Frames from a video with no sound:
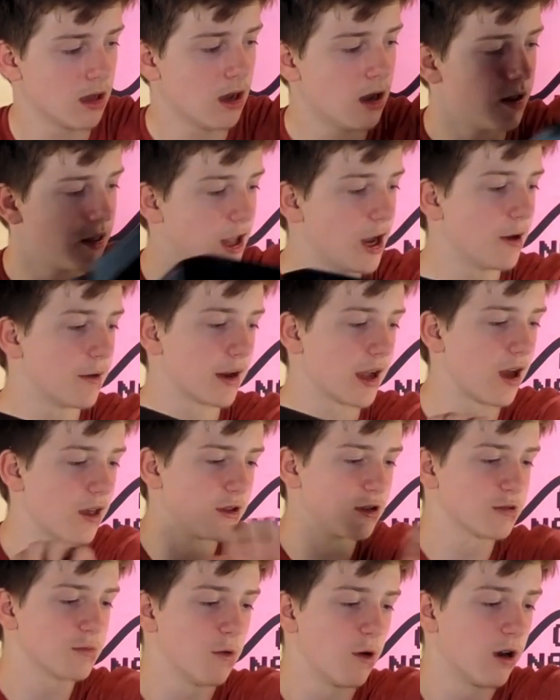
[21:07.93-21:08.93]
There we go.
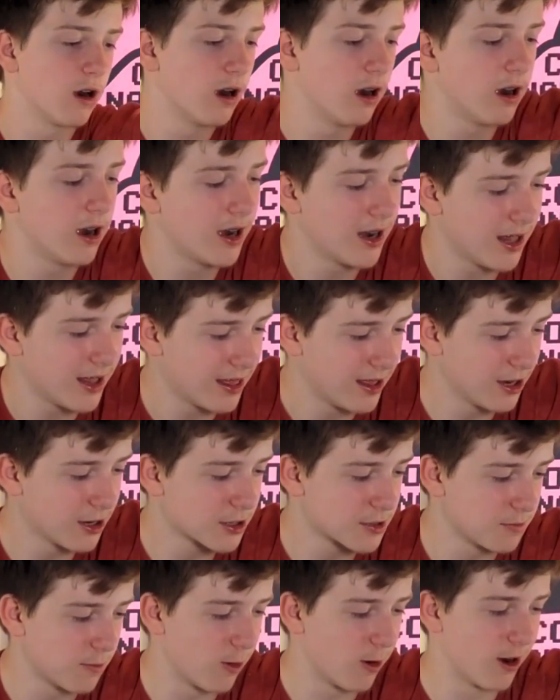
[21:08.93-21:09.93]
There's more. There's
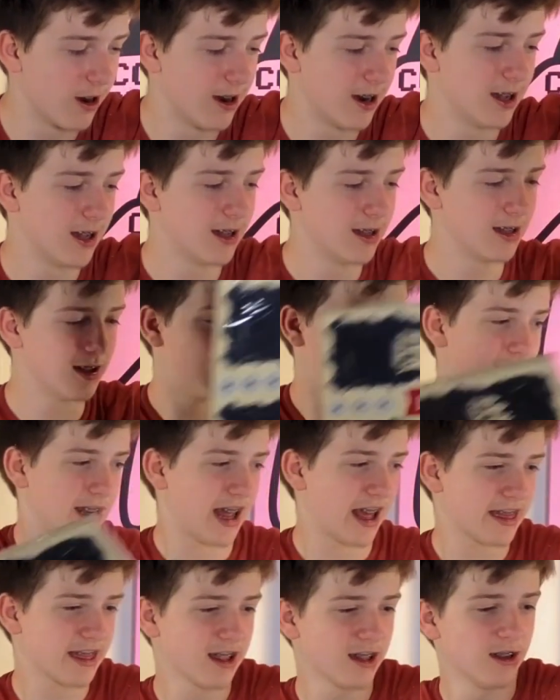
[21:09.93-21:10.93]
more.
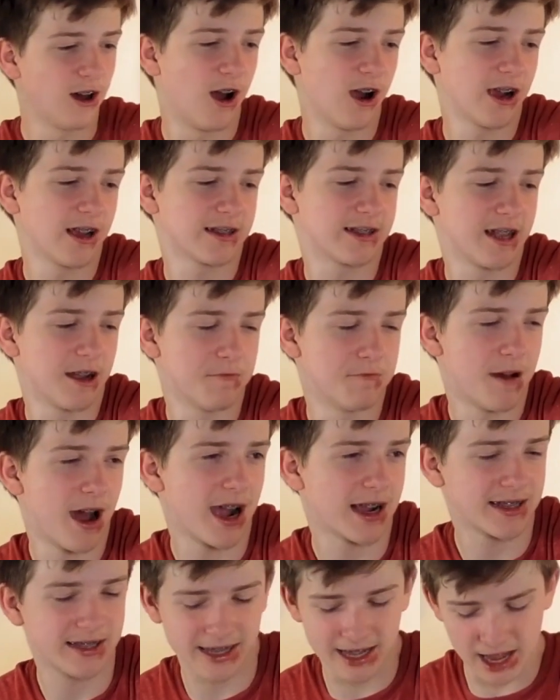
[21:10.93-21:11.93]
Not the longest
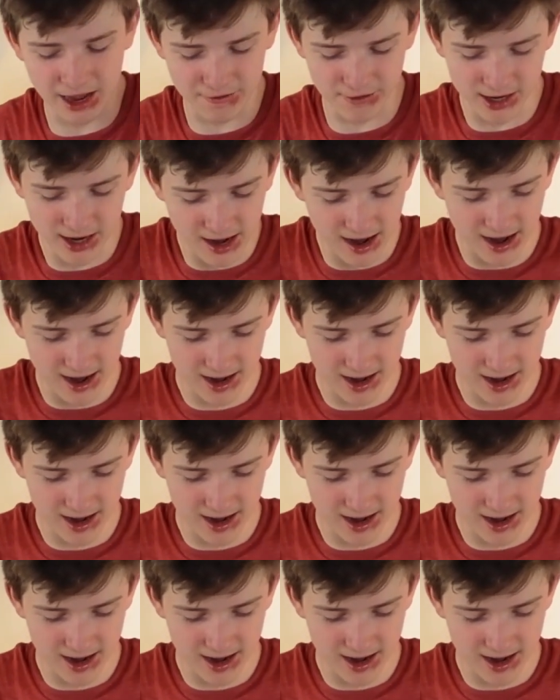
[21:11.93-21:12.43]
unboxing ever.